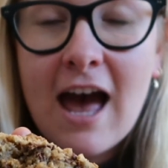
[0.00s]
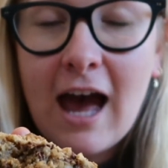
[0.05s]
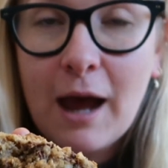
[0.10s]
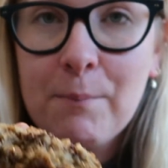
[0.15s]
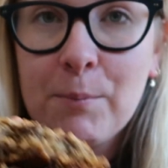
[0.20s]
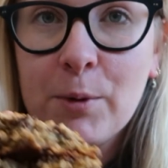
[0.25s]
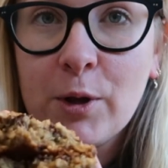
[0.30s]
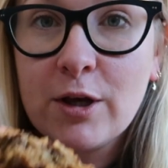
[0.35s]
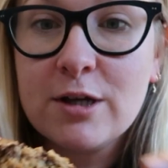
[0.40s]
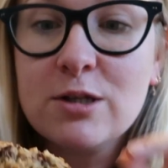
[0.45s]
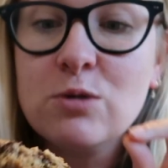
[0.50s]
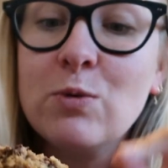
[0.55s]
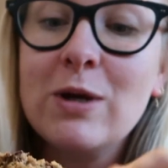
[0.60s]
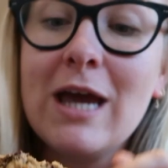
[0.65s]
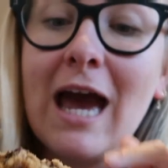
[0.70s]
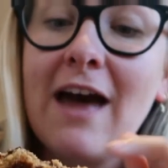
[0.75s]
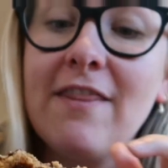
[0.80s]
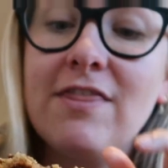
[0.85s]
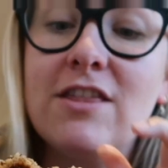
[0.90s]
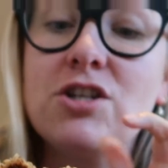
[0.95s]
And because we
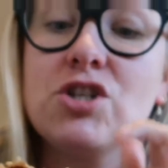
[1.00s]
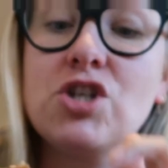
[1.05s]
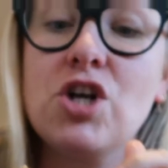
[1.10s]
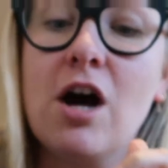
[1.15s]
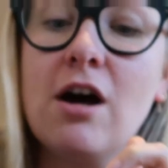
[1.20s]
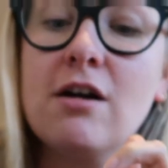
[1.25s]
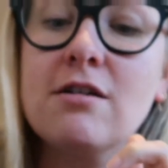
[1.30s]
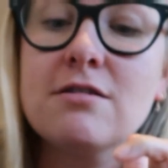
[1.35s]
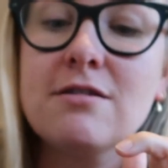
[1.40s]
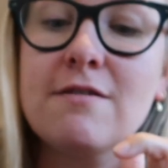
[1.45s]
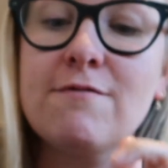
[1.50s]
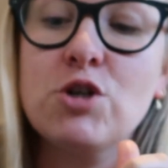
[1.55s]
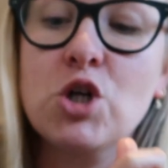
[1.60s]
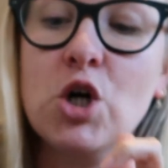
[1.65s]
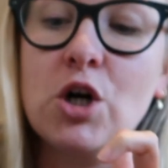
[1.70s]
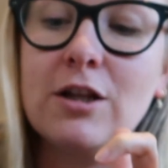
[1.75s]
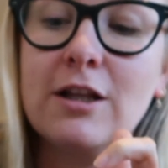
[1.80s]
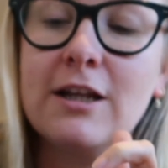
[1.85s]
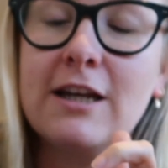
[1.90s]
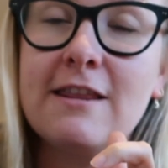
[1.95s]
had the chunks of
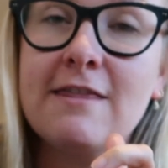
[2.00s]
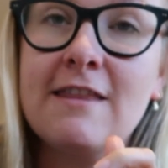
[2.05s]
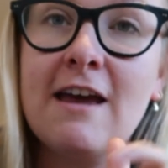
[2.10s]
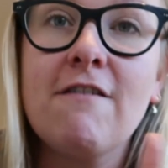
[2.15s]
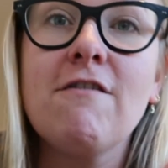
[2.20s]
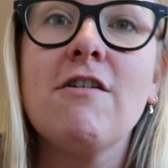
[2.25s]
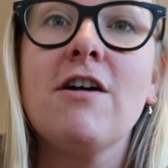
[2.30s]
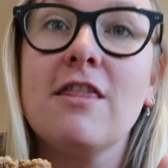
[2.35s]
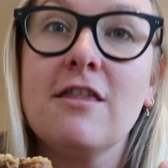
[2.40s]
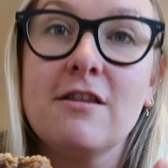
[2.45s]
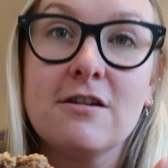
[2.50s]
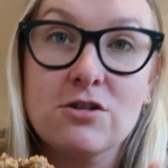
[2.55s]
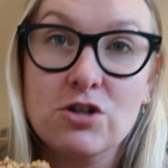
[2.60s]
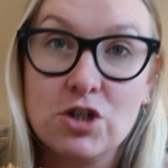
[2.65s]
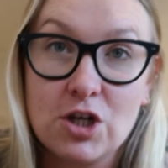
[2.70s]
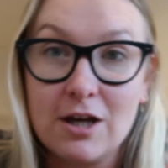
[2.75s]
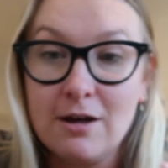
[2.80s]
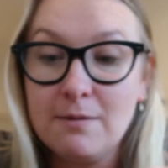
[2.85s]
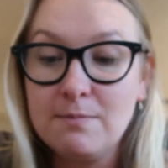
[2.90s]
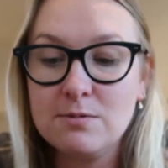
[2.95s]
chocolate in there rather than
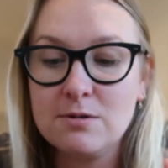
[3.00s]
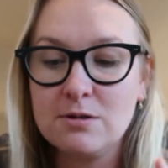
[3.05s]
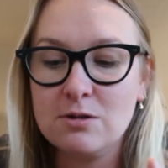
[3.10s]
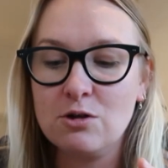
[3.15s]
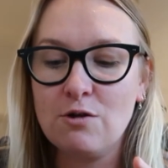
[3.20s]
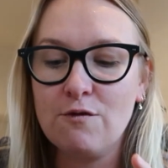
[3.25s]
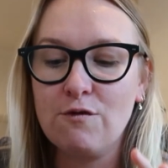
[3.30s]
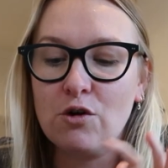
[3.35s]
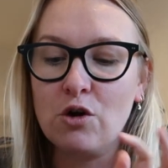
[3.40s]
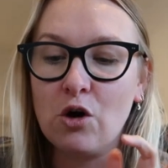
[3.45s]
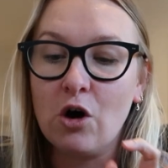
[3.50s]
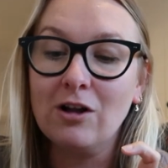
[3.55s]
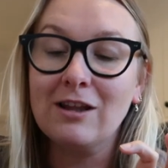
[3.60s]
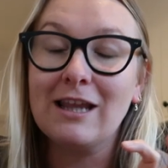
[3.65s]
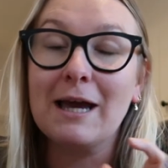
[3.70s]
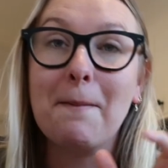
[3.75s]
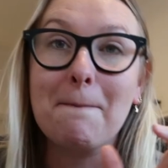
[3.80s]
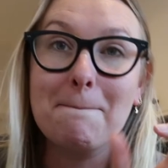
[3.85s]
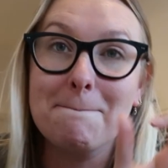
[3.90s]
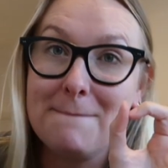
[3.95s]
chips, you've got
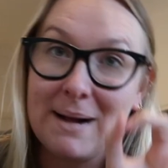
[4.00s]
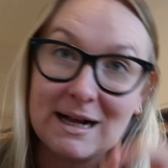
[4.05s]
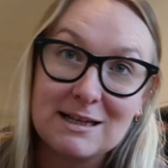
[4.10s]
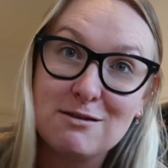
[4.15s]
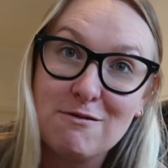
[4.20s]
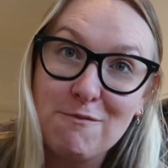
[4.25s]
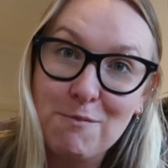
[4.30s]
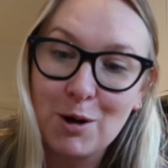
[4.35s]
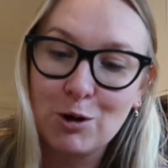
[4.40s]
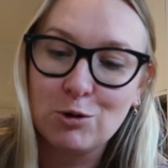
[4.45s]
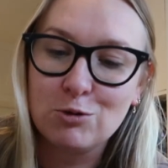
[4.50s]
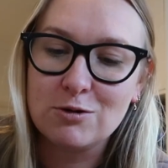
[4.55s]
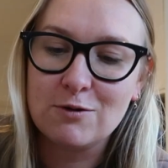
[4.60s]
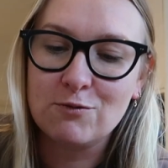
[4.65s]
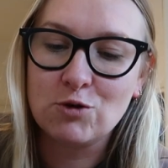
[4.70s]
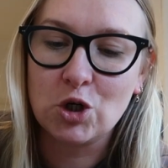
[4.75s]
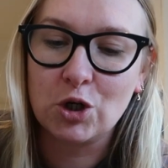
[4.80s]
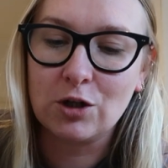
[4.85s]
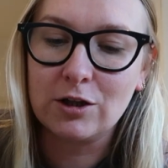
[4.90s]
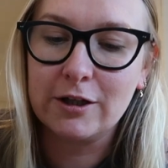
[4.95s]
like massive puddles
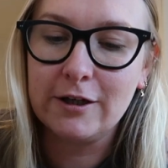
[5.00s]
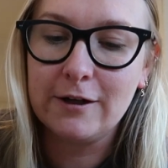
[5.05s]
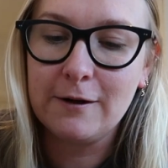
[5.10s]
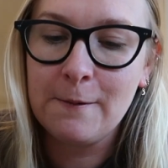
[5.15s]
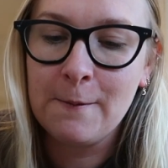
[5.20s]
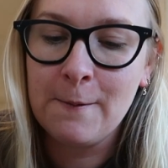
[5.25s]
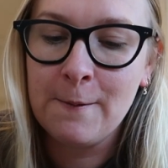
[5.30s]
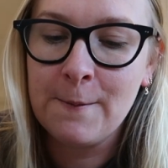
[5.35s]
of chocolate.